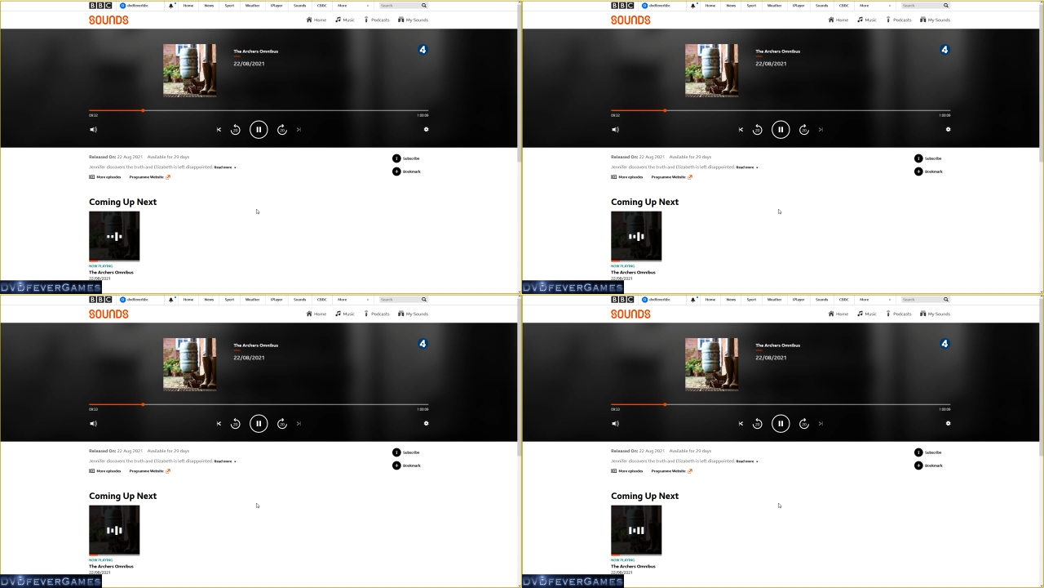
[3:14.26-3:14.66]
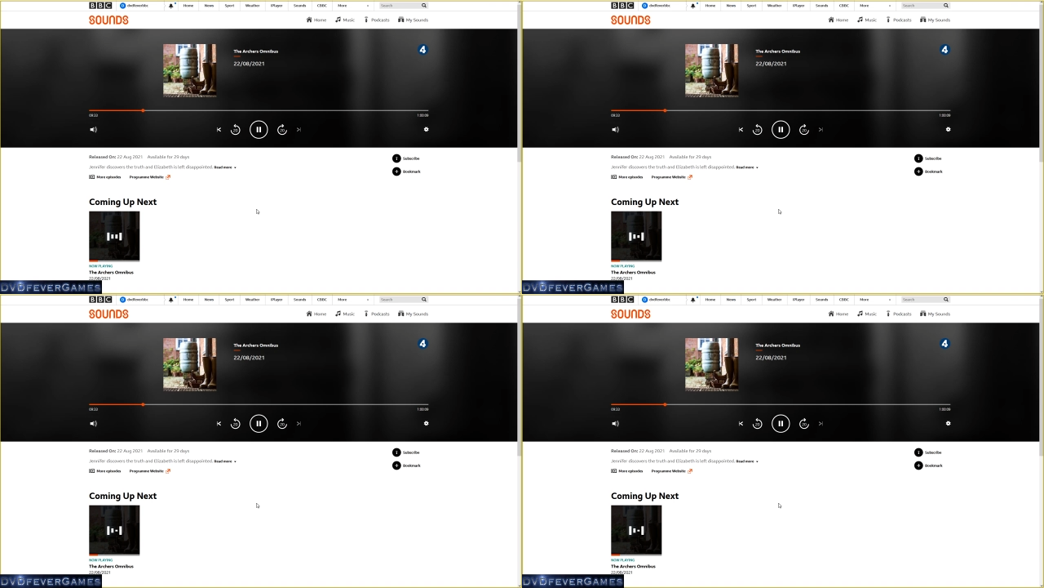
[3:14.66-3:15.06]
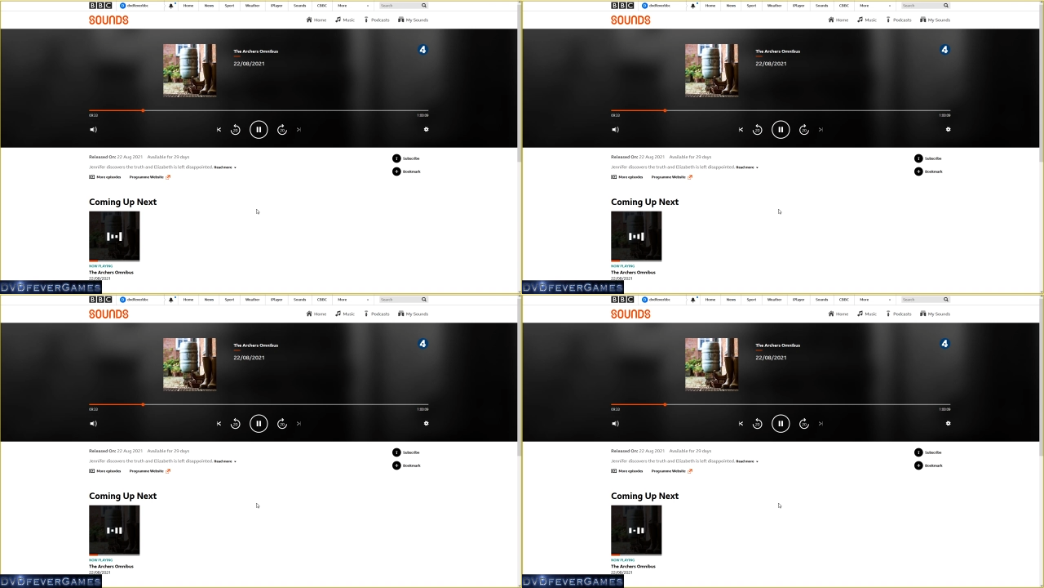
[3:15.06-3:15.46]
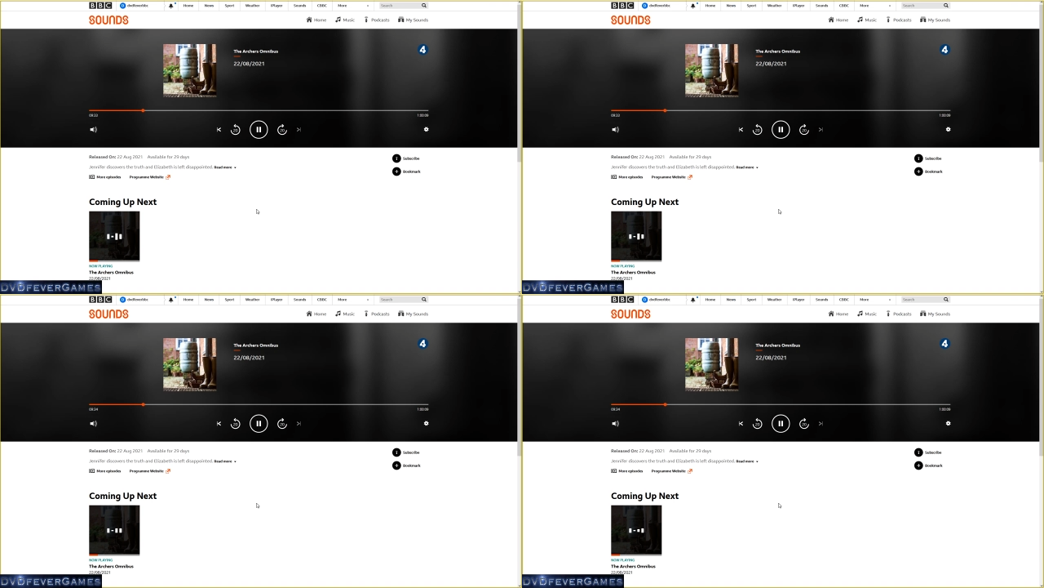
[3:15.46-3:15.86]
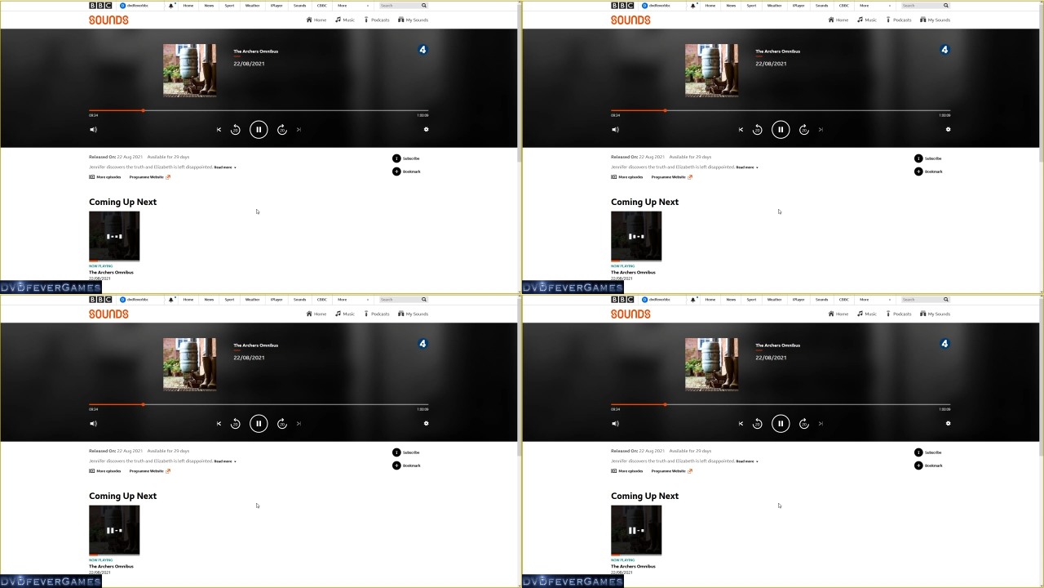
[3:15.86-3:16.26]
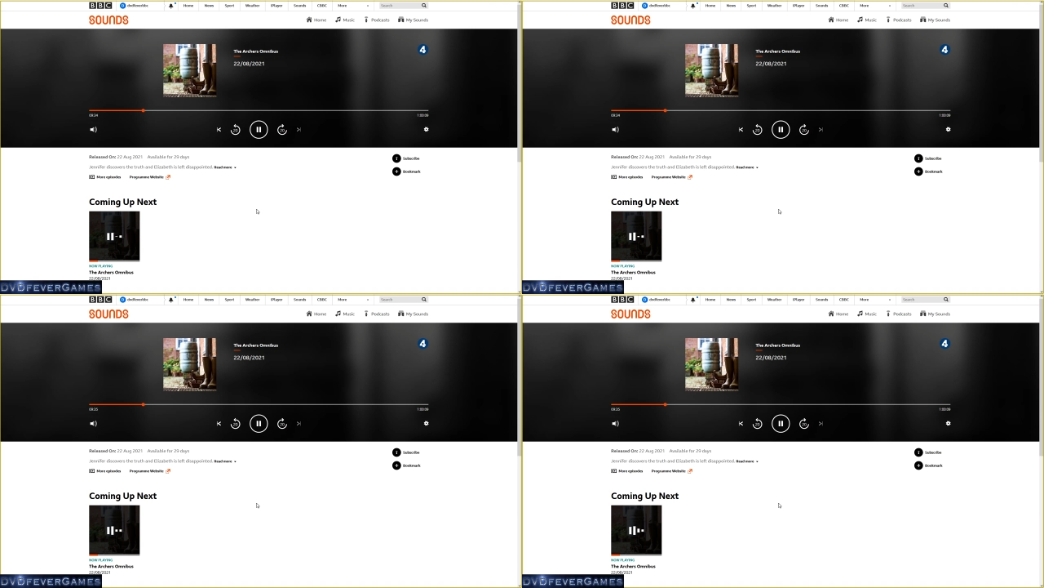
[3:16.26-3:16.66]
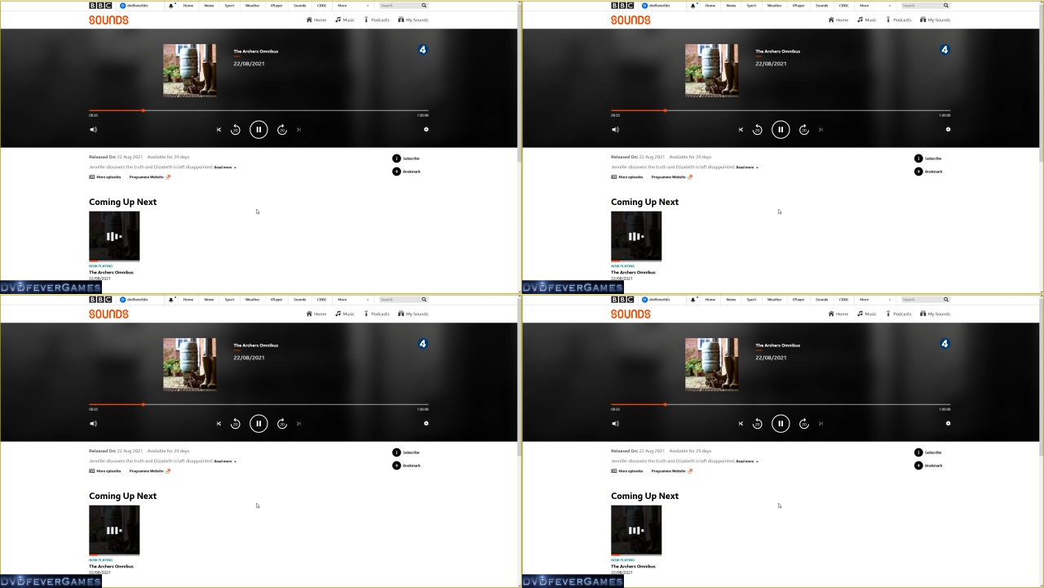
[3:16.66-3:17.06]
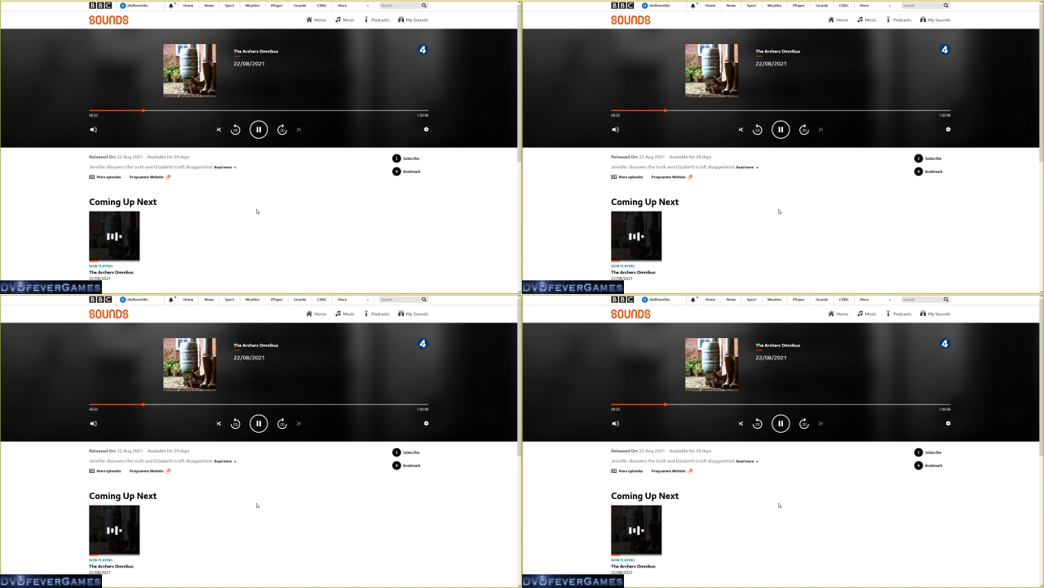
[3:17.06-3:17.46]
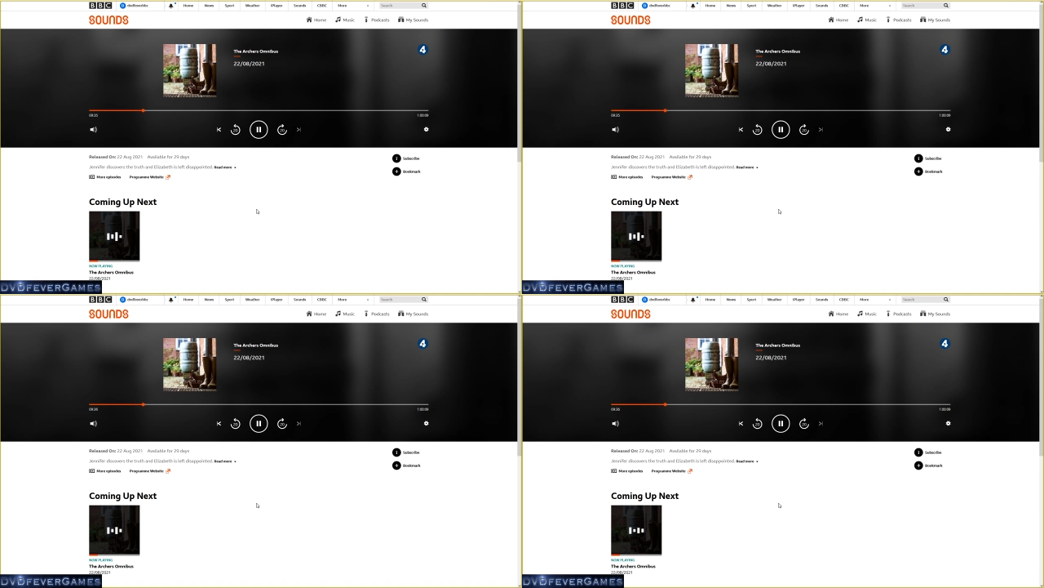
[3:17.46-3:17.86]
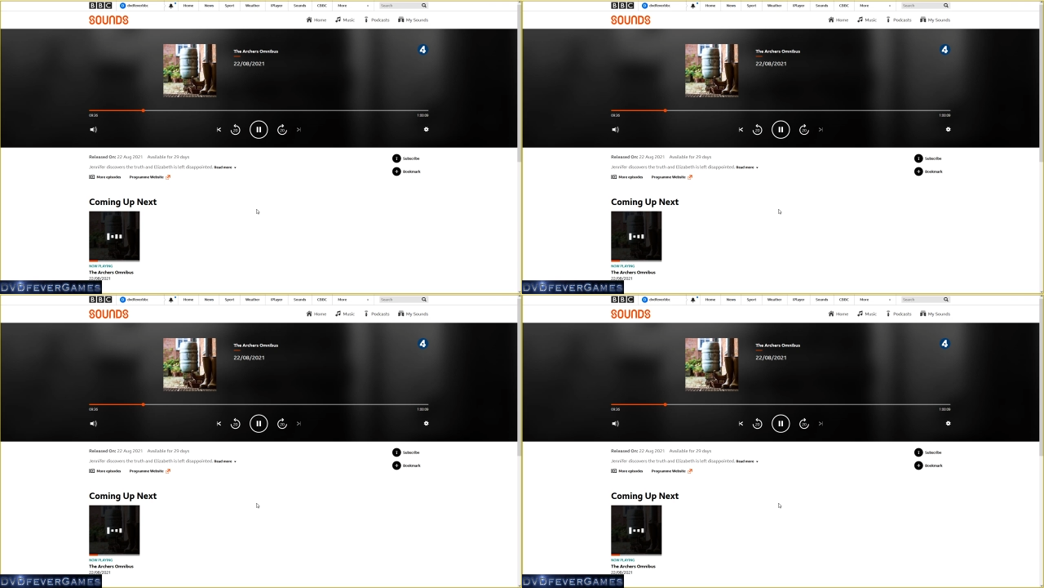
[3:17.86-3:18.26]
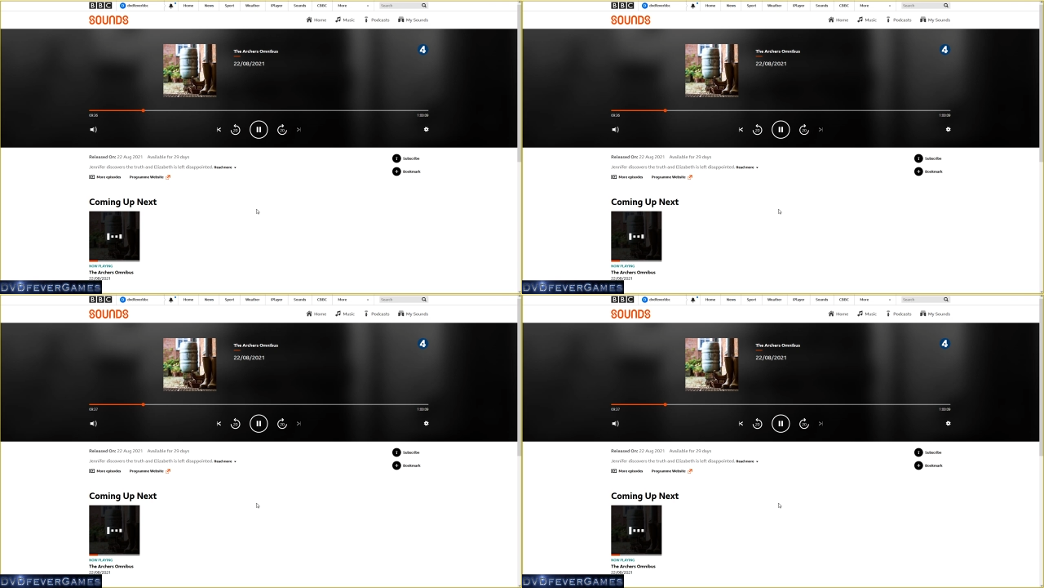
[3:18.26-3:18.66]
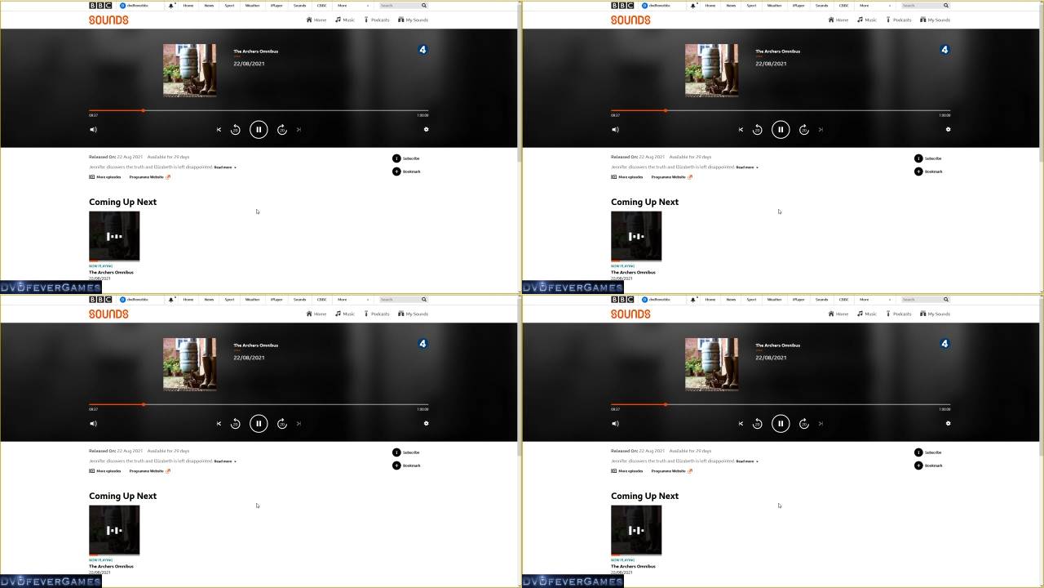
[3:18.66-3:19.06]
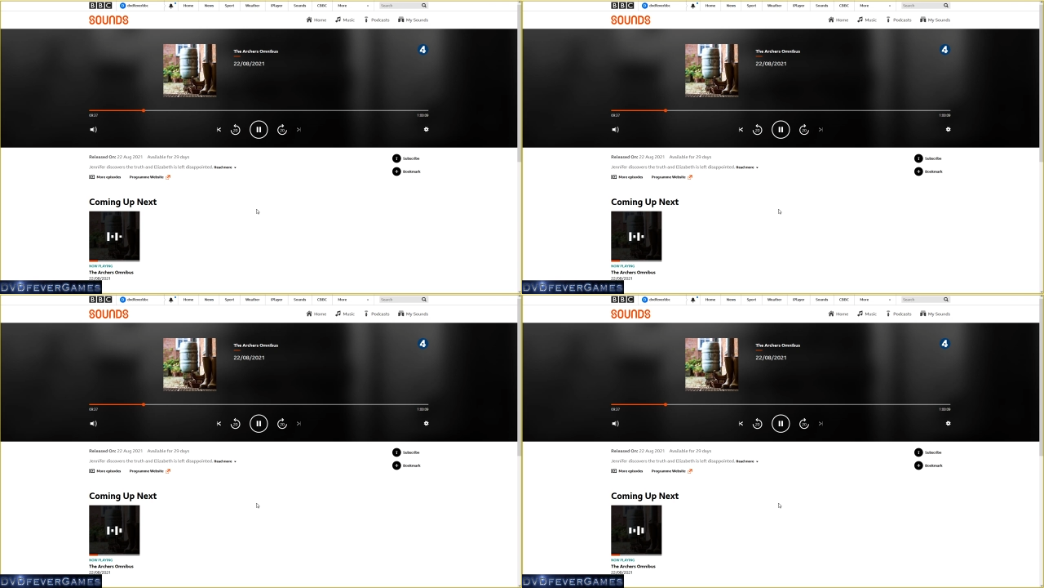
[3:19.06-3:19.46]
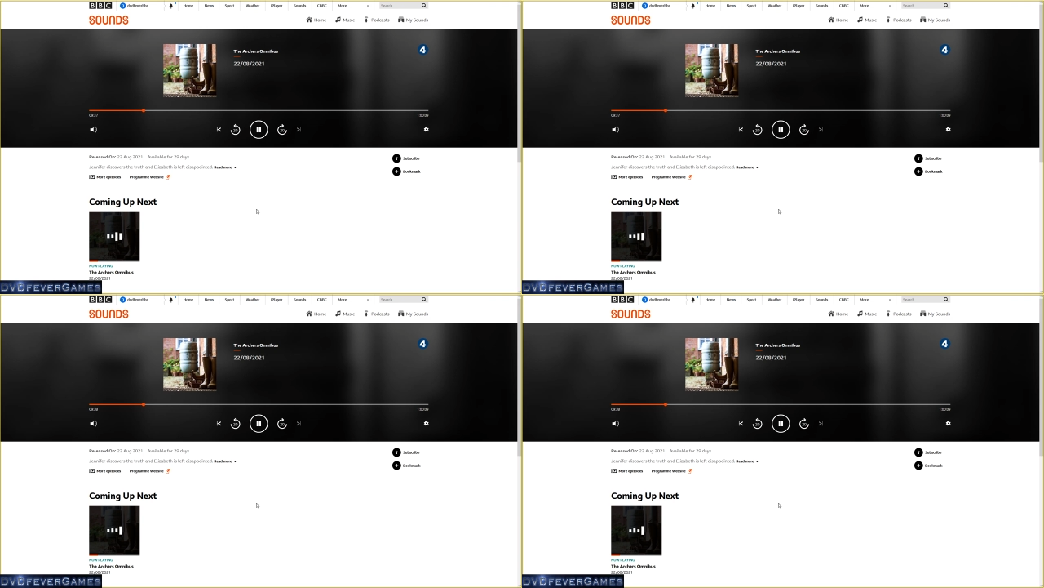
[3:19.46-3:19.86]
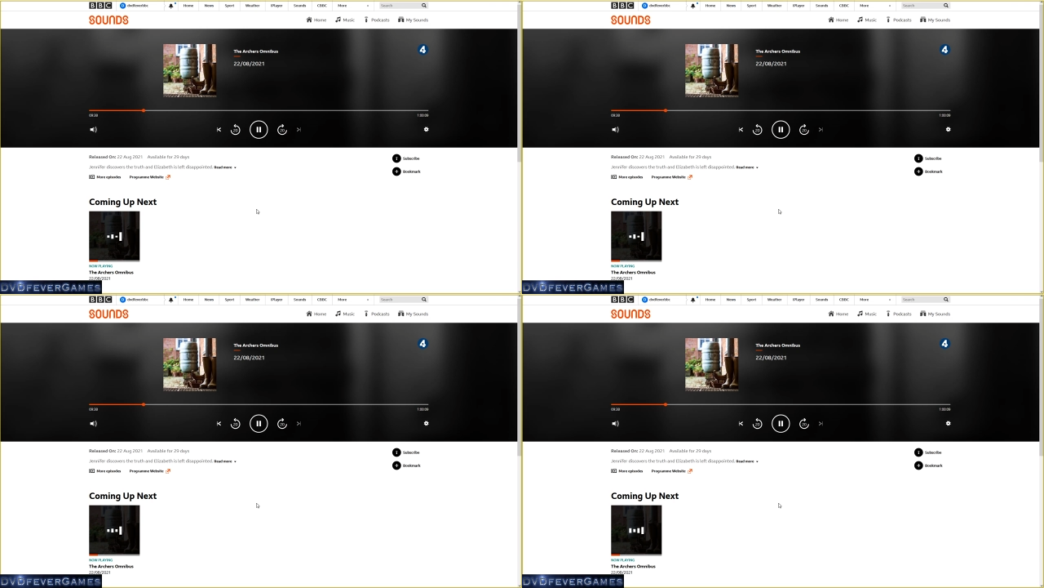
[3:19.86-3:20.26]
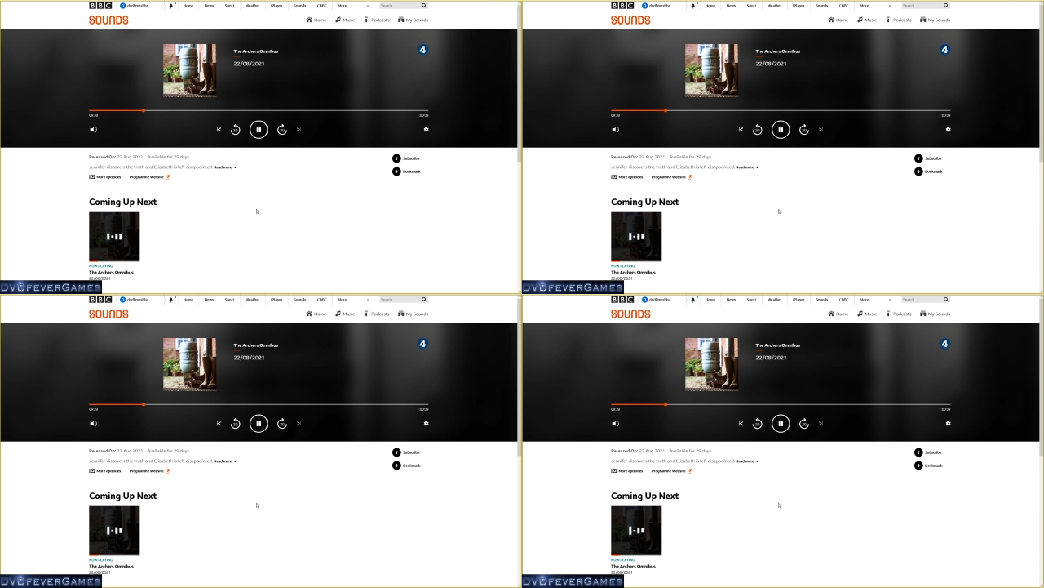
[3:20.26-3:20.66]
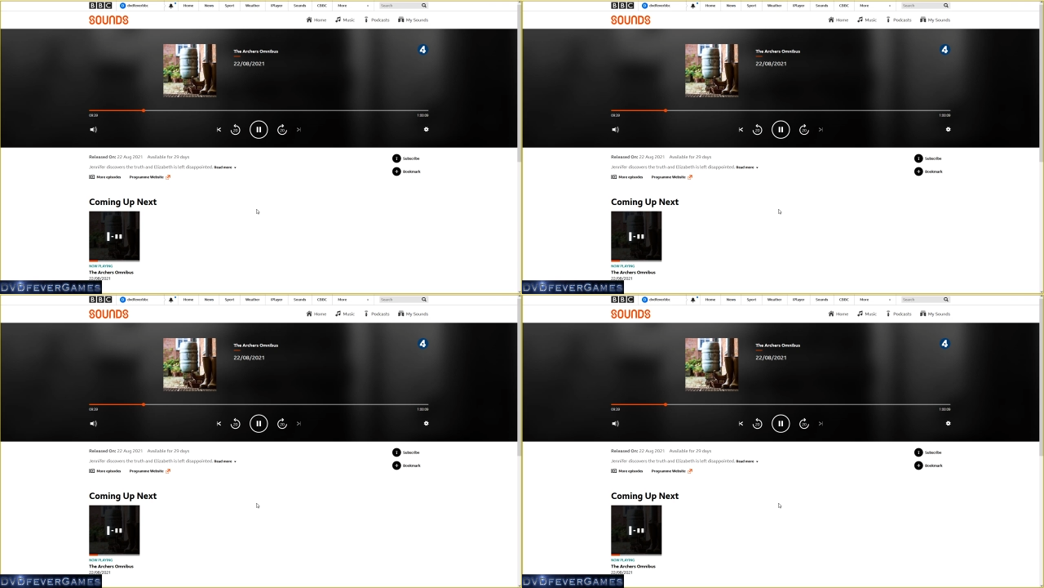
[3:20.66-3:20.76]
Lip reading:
[unreadable: no face in view]